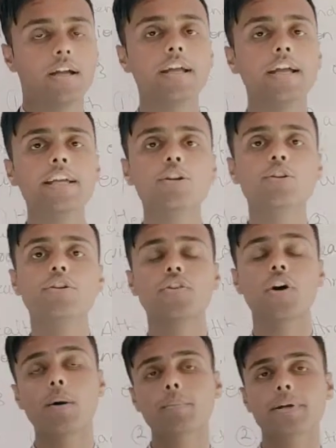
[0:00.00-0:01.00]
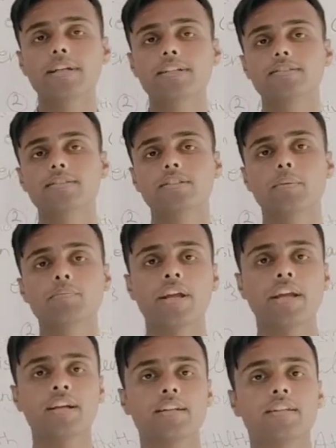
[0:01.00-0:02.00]
A uniform is
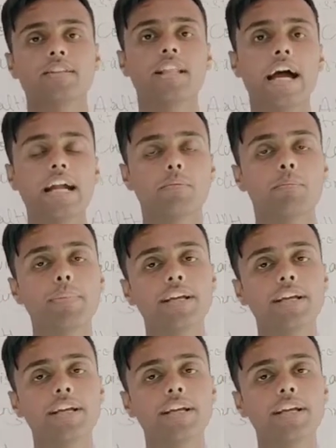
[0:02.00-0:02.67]
something that